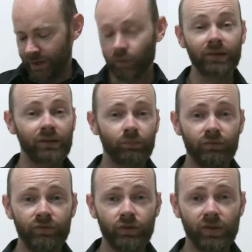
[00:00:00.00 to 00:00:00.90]
read some
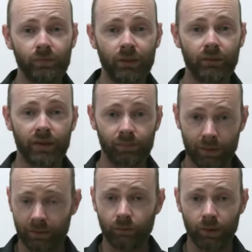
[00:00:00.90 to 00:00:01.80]
reviews about this
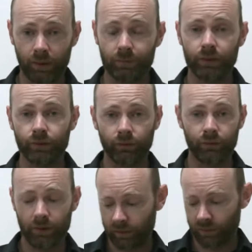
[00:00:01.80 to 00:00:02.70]
because I wanted to make sure
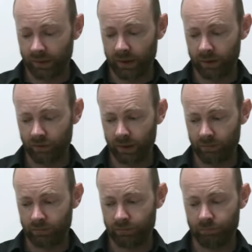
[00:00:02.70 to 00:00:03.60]
that this was actually
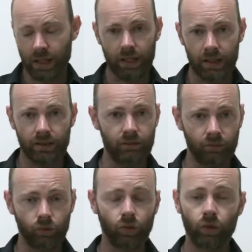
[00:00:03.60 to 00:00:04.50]
made
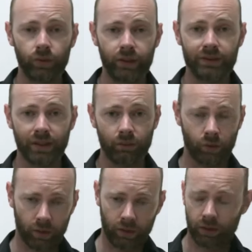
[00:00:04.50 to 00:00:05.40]
and grown in
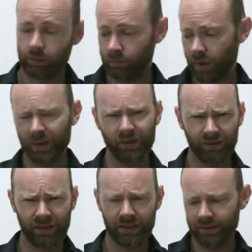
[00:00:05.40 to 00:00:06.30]
Taiwan, and
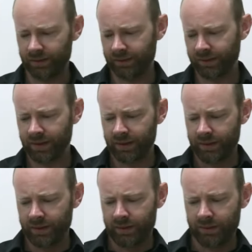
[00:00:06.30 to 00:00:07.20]
apparently it is.
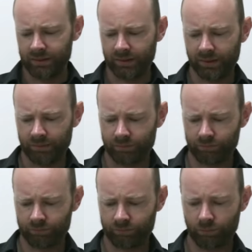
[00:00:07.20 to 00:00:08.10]
It's
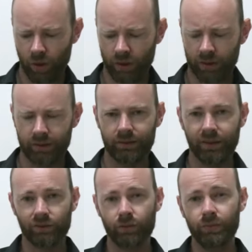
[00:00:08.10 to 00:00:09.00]
marketed and
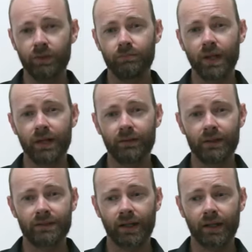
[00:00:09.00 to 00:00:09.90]
distributed by
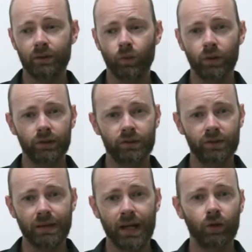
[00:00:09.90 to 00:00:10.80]
the Taiwan
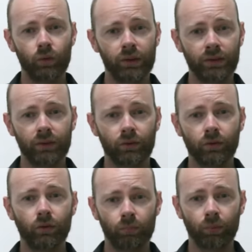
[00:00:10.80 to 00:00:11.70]
Tobacco and Liquor
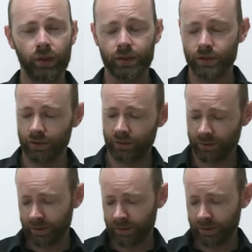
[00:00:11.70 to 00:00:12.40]
Corporation.